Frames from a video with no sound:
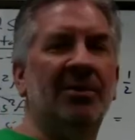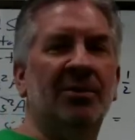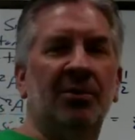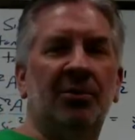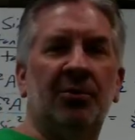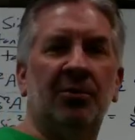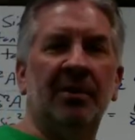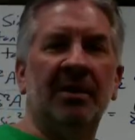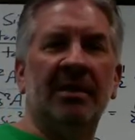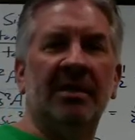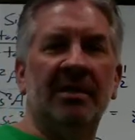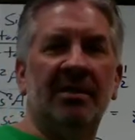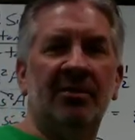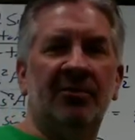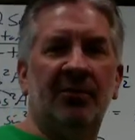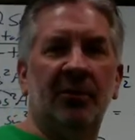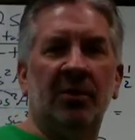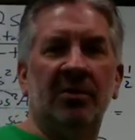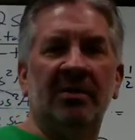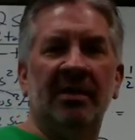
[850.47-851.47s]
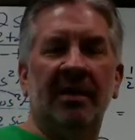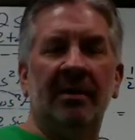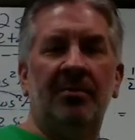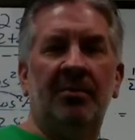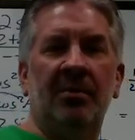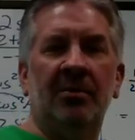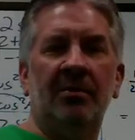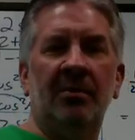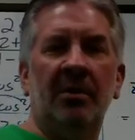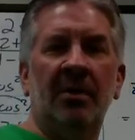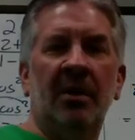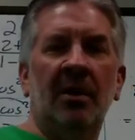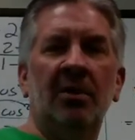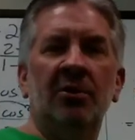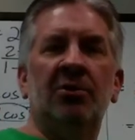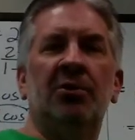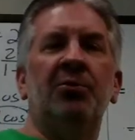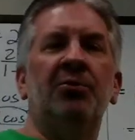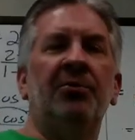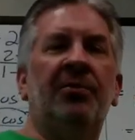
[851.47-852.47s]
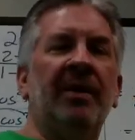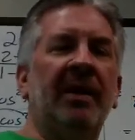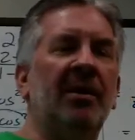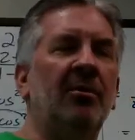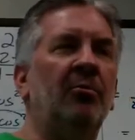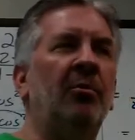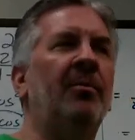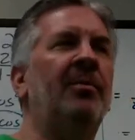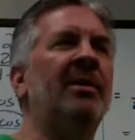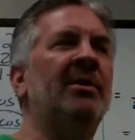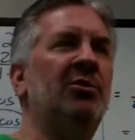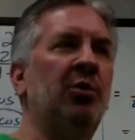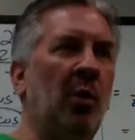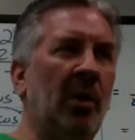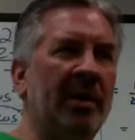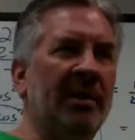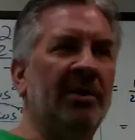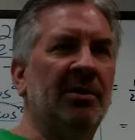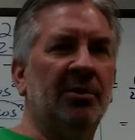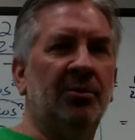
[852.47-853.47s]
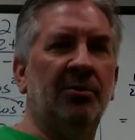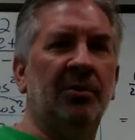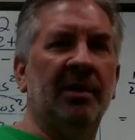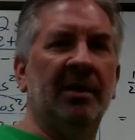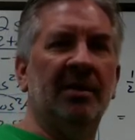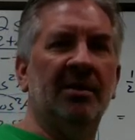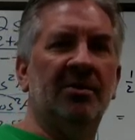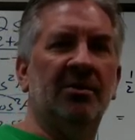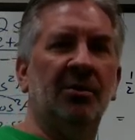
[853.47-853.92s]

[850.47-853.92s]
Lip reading: degrees, for example, 2 theta would be 20 degrees.